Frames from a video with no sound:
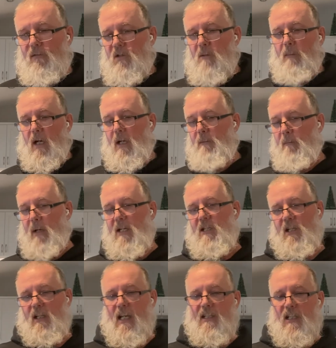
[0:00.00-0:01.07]
some
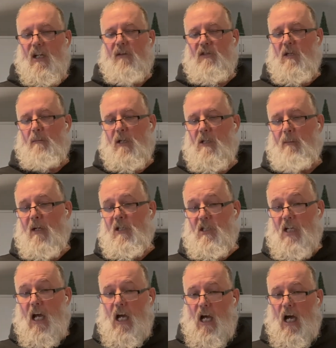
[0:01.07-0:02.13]
basic idea of some expenses.